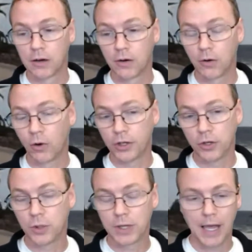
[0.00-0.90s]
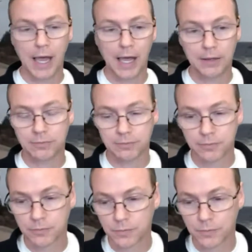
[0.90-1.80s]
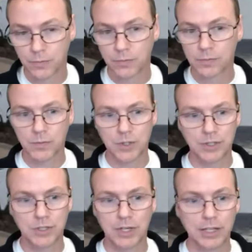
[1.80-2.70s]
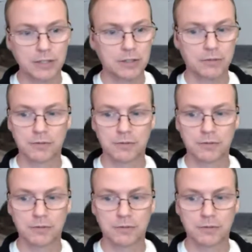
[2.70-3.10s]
or you can just